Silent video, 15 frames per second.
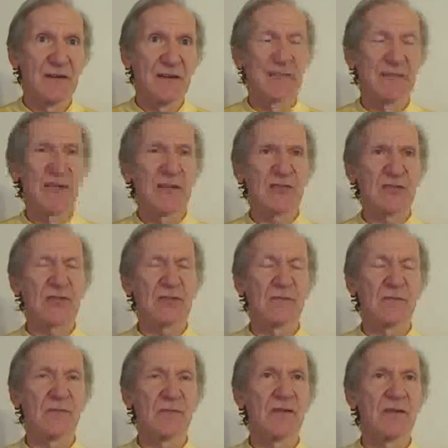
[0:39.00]
And it's
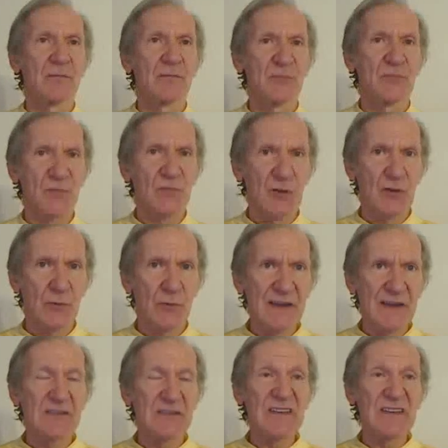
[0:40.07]

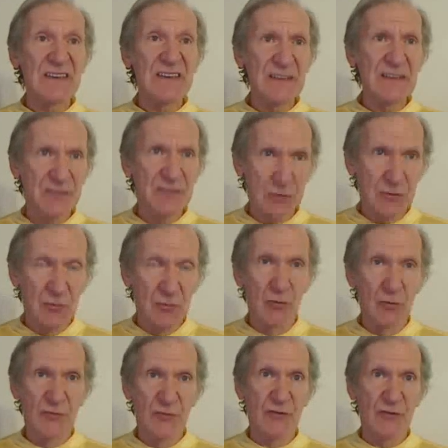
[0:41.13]
quite easy to
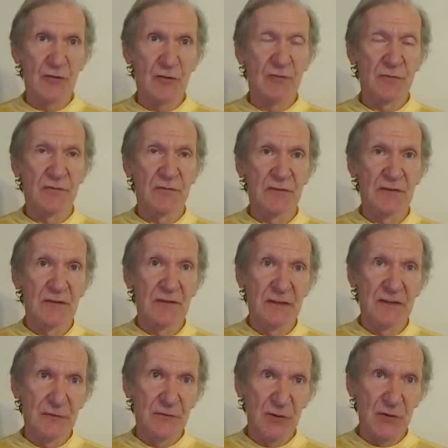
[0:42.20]
do so
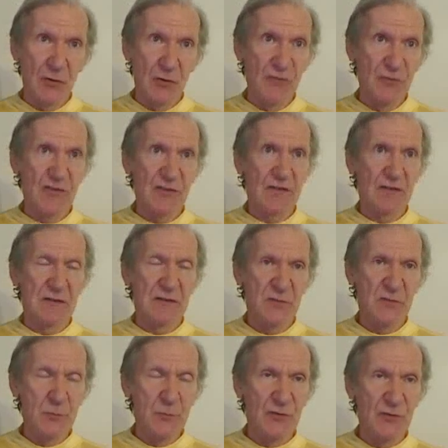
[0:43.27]
if
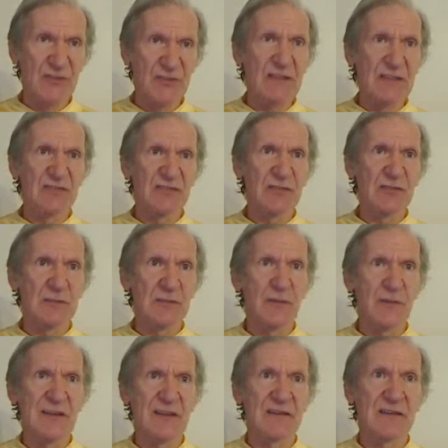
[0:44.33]
you proceed
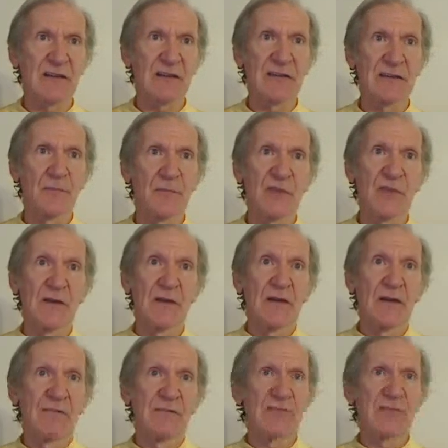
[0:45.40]
systematically.
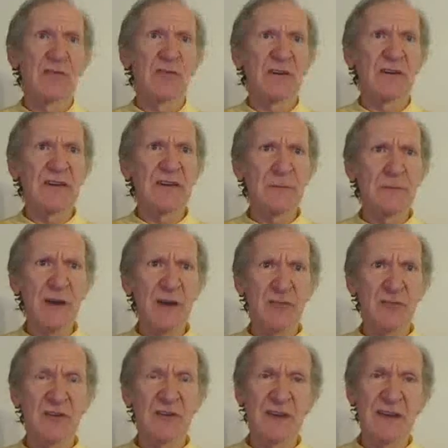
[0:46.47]
With your
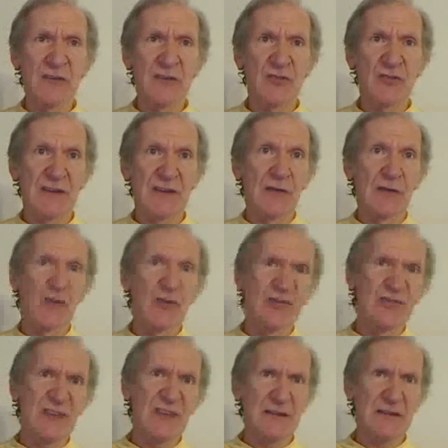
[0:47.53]
imagination now, you
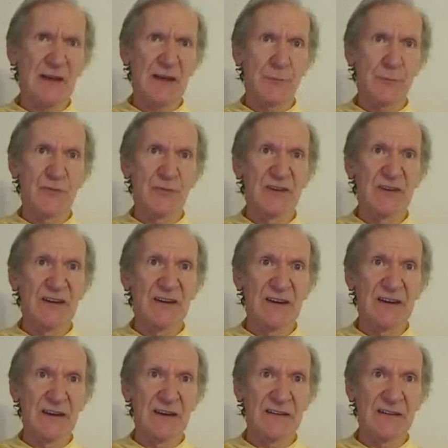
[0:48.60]
set up
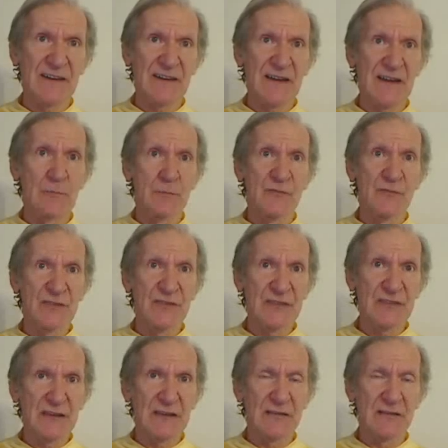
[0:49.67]
a realm
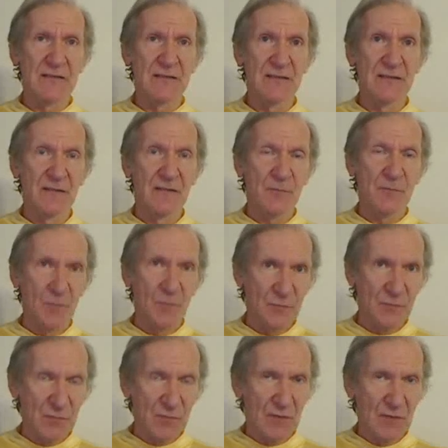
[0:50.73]
within
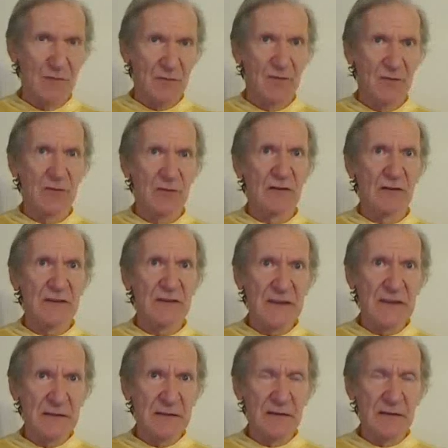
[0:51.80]
your
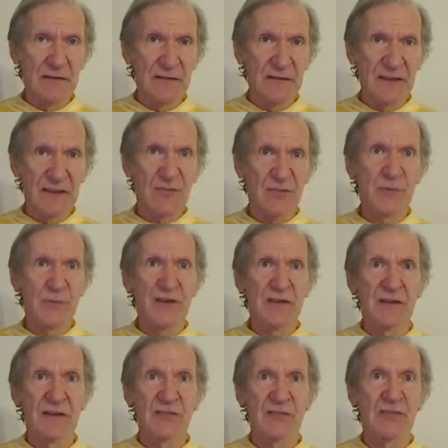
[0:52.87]
inner
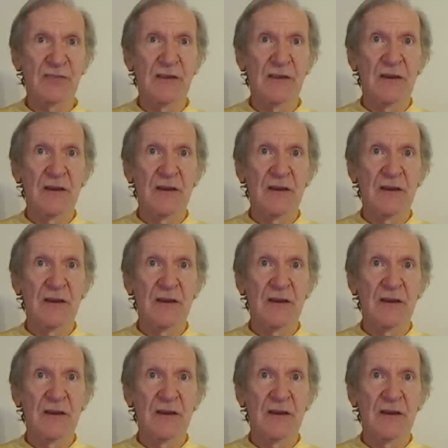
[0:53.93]
experience,